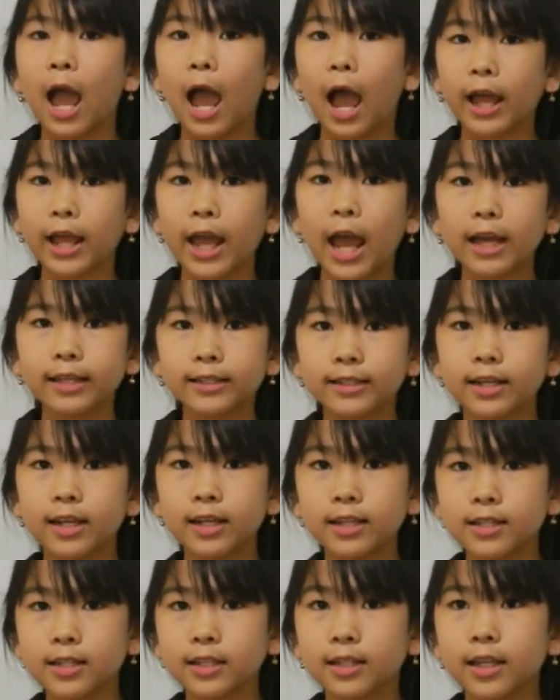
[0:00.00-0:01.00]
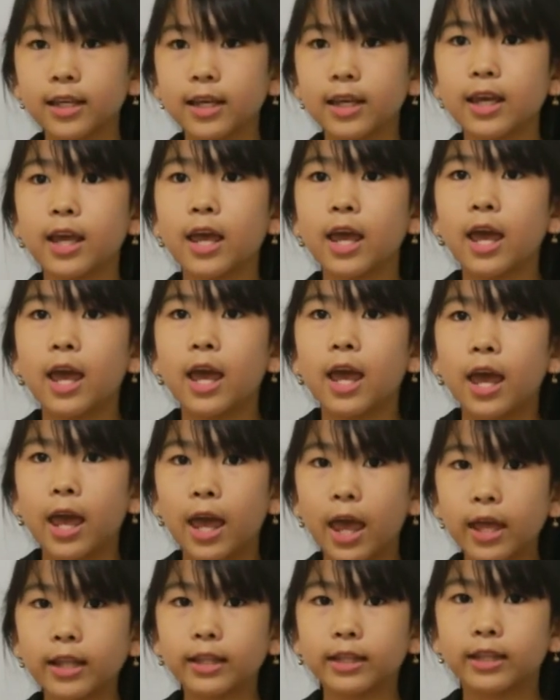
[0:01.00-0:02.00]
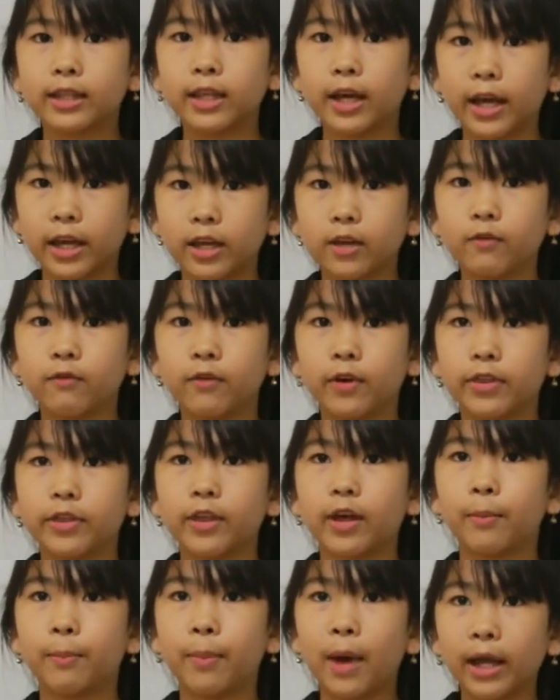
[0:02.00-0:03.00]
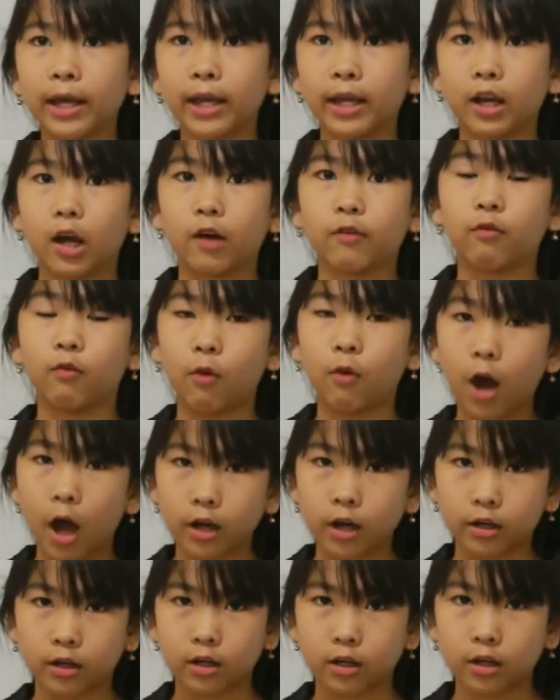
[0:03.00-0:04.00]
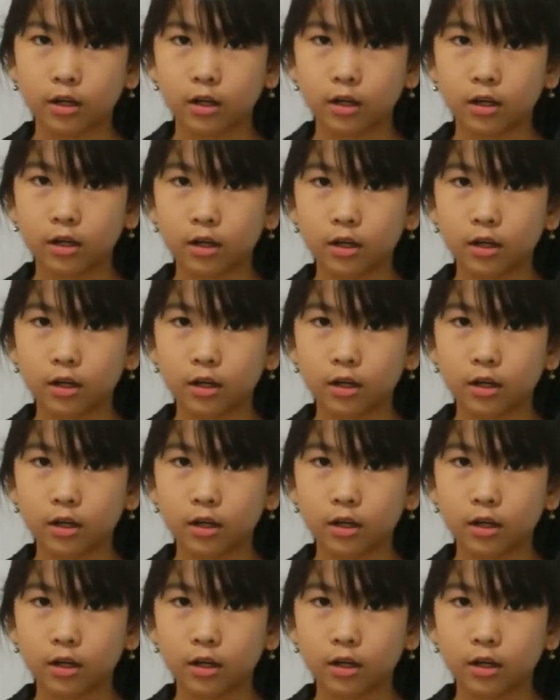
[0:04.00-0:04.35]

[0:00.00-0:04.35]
I accidentally hit they with a bucket of water.